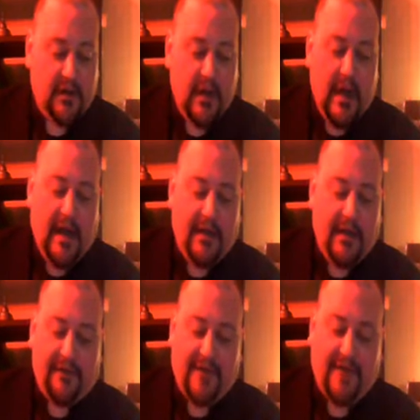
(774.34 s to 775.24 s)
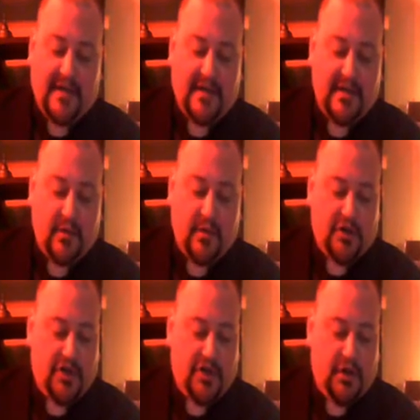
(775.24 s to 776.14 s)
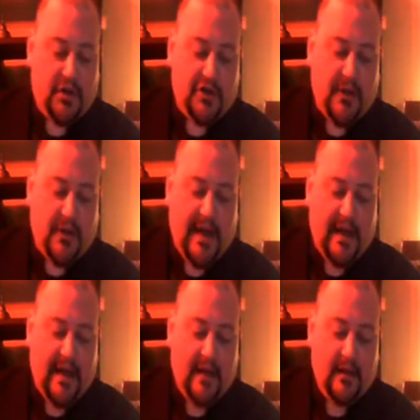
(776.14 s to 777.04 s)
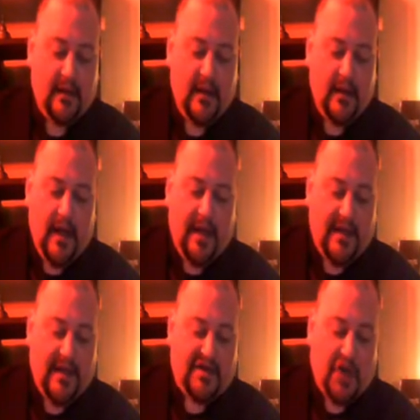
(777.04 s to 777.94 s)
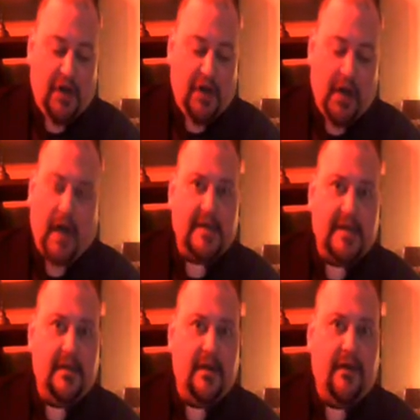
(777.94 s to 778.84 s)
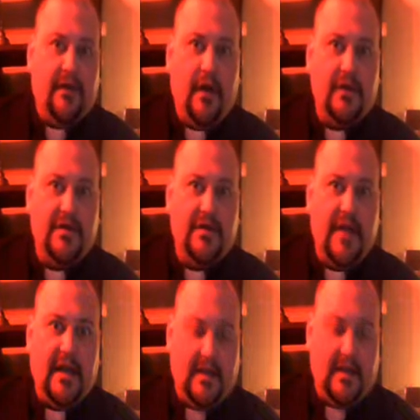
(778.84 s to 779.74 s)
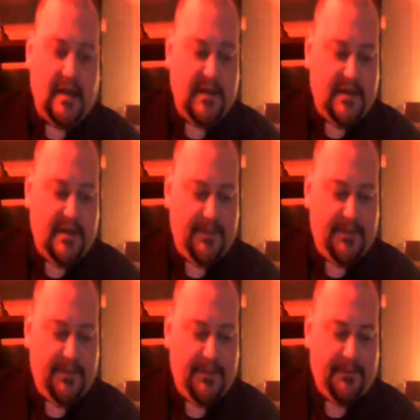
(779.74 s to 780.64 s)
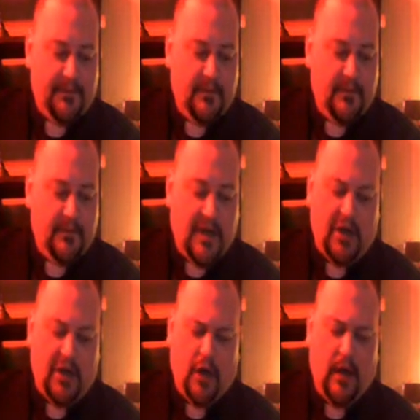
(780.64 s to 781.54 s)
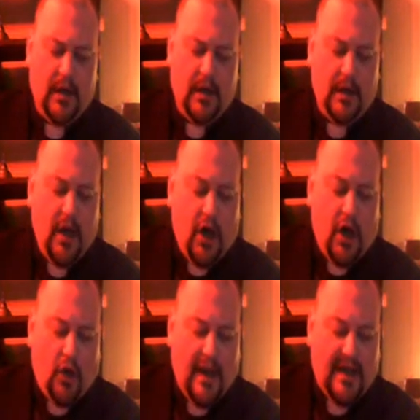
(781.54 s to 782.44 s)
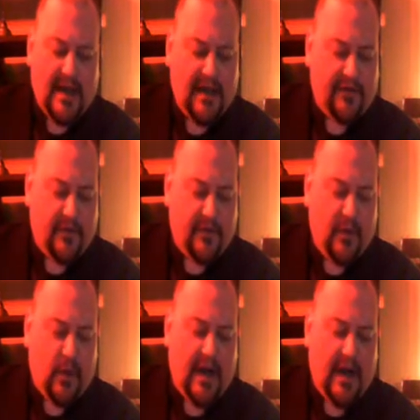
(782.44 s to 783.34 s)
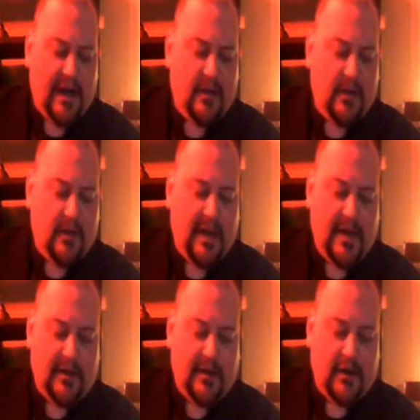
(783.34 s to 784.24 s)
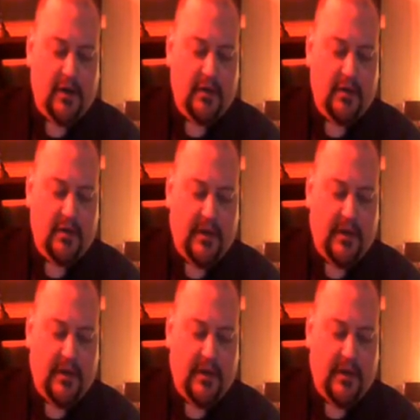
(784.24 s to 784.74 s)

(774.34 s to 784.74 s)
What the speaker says: And their faces were turned away, and they saw not their father's nakedness. And Noah, awakening from the wine, when he had learned what